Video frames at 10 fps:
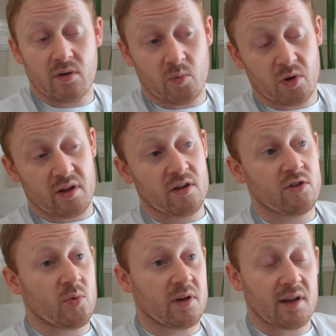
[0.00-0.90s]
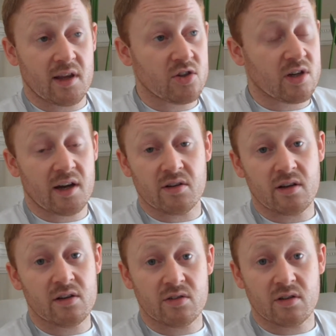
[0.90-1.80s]
on what they're doing, it gives you
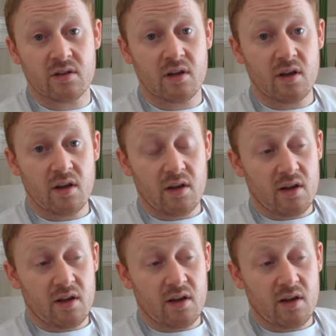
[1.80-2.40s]
ideas, and, Absolutely.